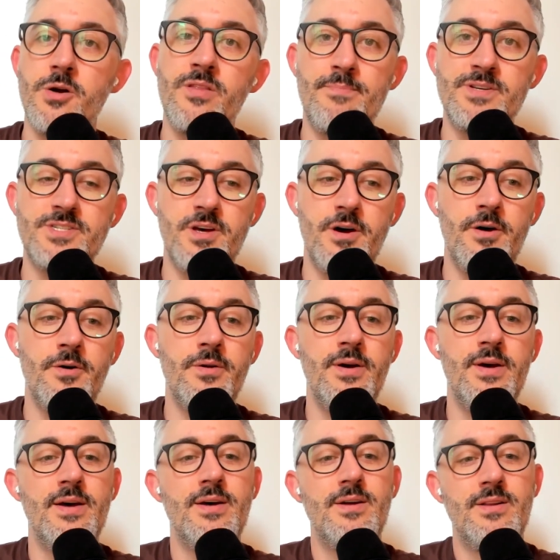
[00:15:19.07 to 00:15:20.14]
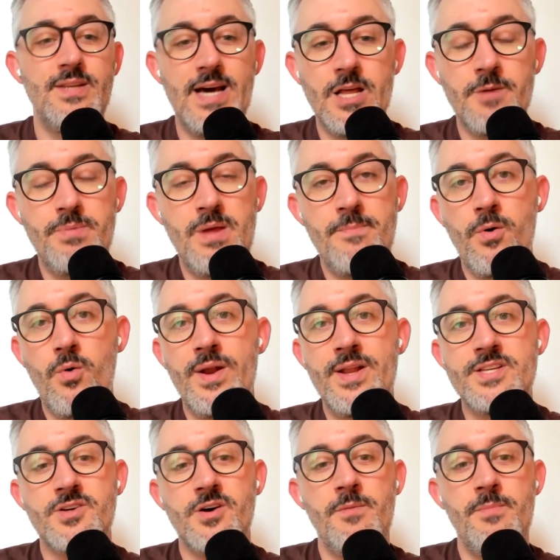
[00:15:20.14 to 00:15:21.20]
the episode, telling people
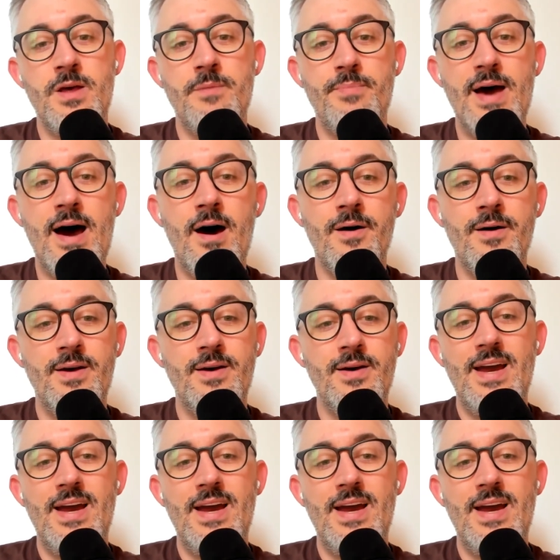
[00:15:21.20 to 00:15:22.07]
what it's going to be about.